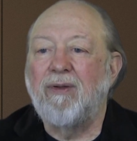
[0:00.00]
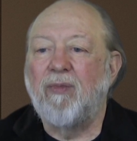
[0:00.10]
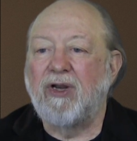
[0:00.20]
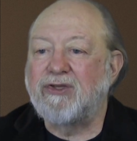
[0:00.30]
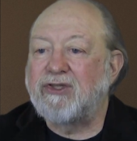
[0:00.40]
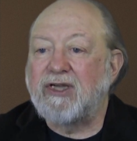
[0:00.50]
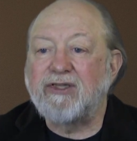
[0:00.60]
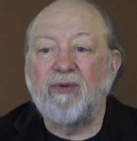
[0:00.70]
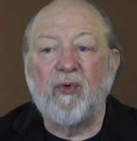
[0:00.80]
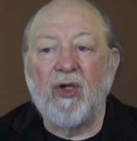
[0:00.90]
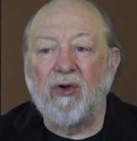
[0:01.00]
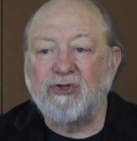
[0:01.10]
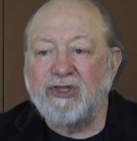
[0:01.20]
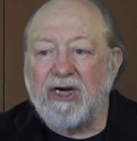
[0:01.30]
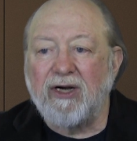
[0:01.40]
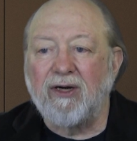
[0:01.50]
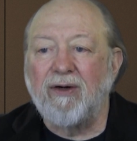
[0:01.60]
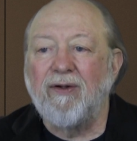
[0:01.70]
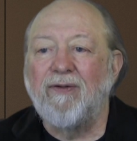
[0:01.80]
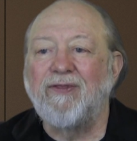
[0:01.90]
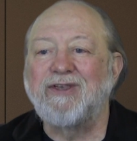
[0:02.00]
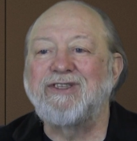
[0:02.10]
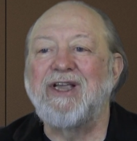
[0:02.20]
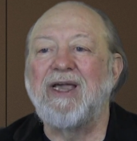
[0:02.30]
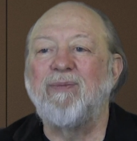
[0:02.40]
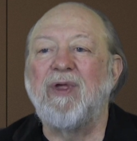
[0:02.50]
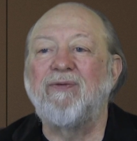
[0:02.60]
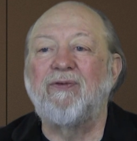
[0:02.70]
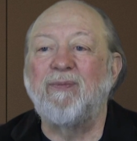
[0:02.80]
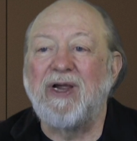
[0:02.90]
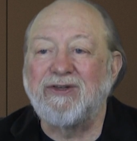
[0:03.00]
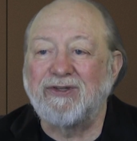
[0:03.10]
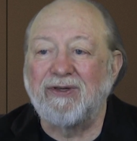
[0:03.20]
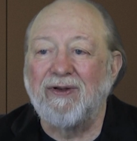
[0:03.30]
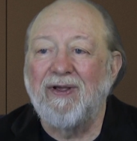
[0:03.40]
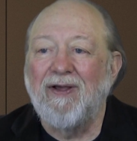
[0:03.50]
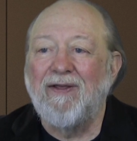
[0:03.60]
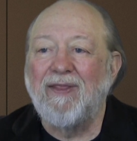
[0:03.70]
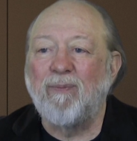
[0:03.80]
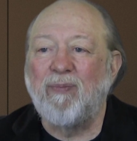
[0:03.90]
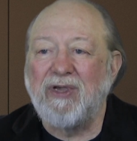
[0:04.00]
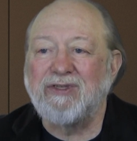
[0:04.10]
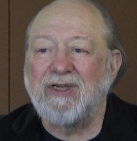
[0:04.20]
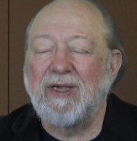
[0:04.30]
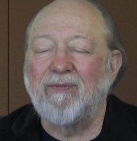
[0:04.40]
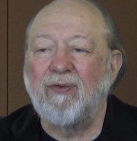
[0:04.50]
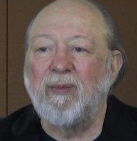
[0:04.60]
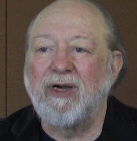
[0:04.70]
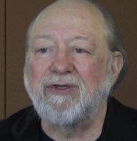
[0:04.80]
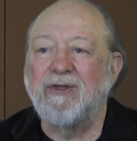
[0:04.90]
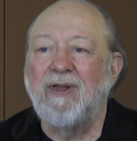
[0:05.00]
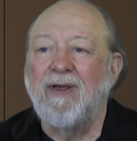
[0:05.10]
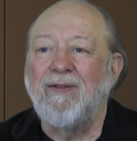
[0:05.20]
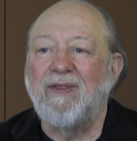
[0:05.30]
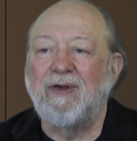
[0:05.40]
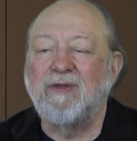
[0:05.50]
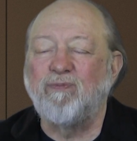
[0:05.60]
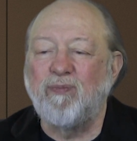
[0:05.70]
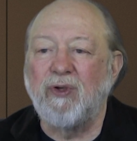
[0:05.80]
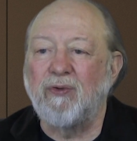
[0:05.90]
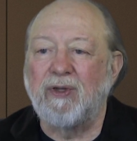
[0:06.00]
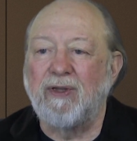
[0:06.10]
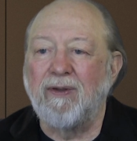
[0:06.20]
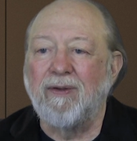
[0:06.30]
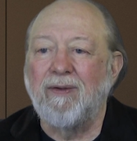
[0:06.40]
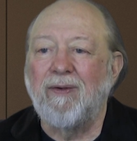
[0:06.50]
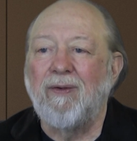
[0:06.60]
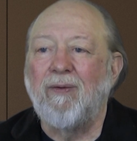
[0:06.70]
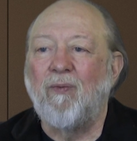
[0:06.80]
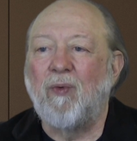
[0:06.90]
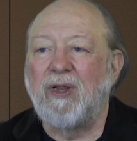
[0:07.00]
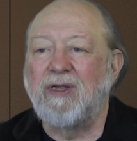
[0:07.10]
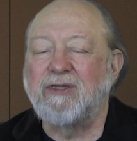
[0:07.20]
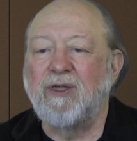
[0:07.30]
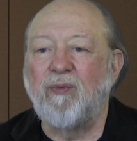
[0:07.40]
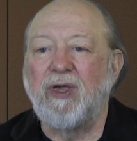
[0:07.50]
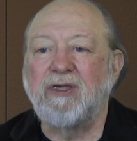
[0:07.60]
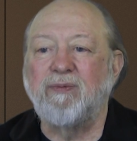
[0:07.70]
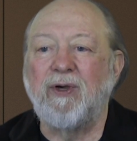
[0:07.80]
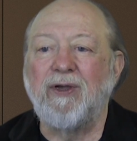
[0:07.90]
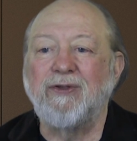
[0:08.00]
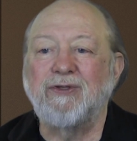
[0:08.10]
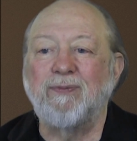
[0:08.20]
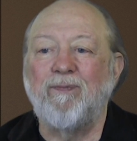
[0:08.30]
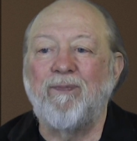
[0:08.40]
but it's just that we all share the same information, the basic information that is building what it is that we experience.